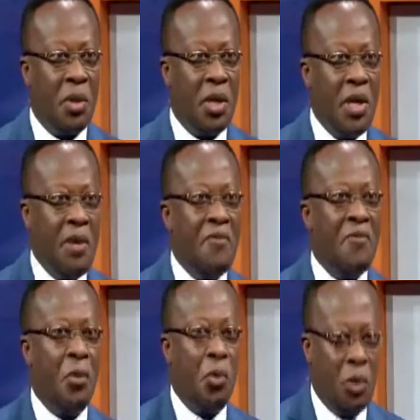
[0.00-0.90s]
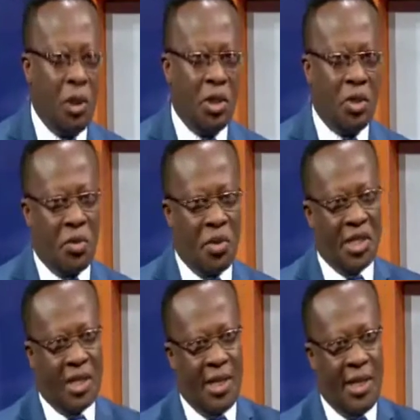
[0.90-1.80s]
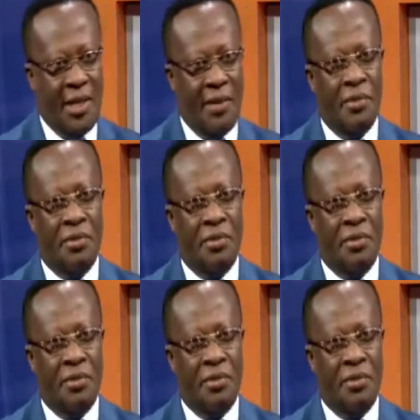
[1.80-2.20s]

if only to retain